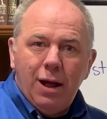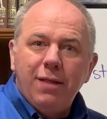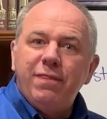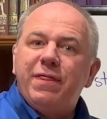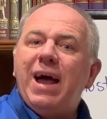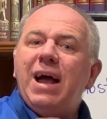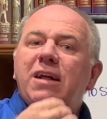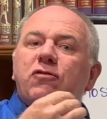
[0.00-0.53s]

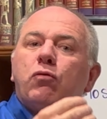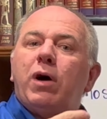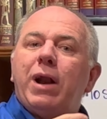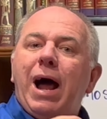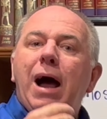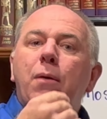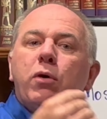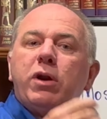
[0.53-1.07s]
That's what
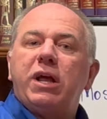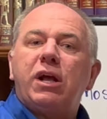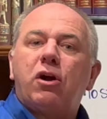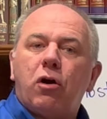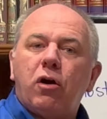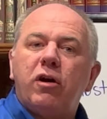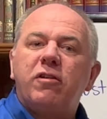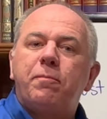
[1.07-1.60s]
I would
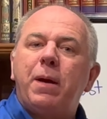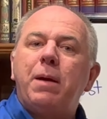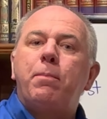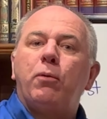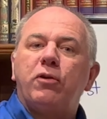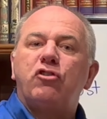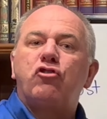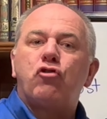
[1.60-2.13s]
encourage people
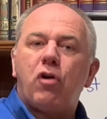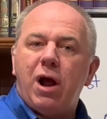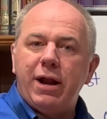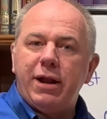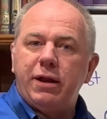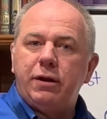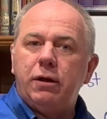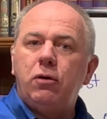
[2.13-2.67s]
to try to
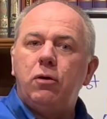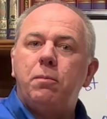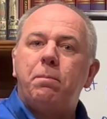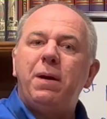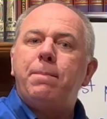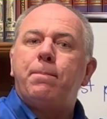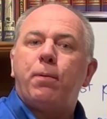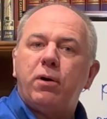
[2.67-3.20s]
do.
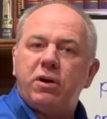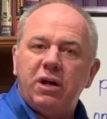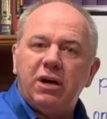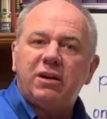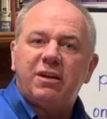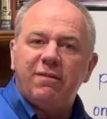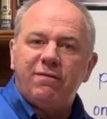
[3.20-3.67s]
Be productive